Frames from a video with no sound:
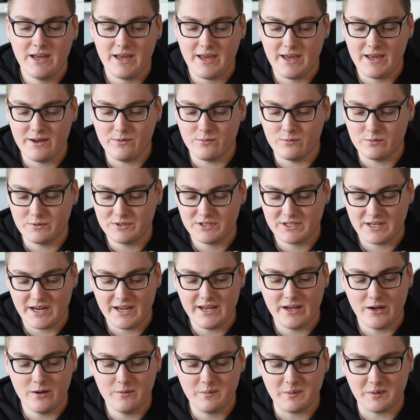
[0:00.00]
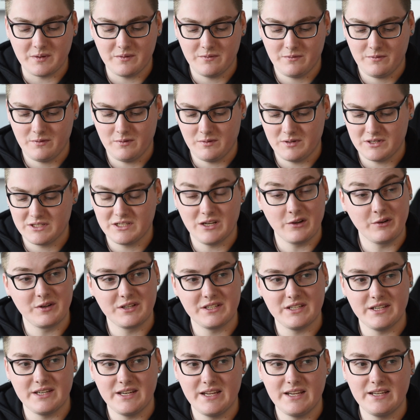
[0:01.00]
It will stay open for as long as
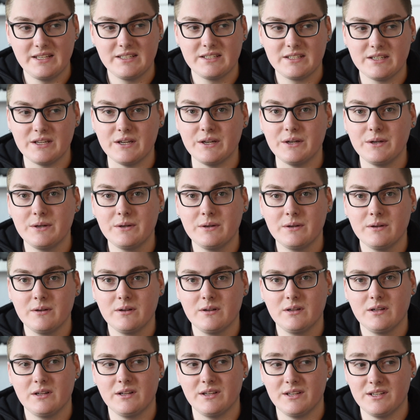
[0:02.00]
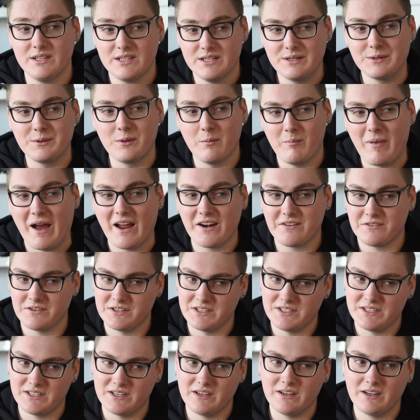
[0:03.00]
it needs to, until the
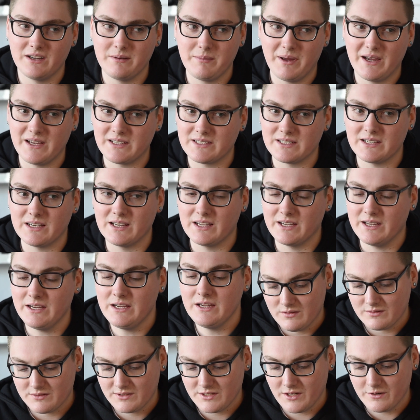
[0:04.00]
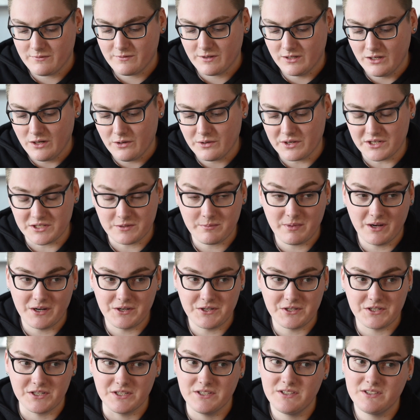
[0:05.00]
batteries die, basically. So for long
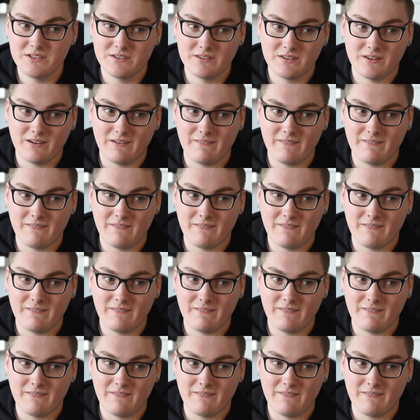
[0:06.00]
exposures,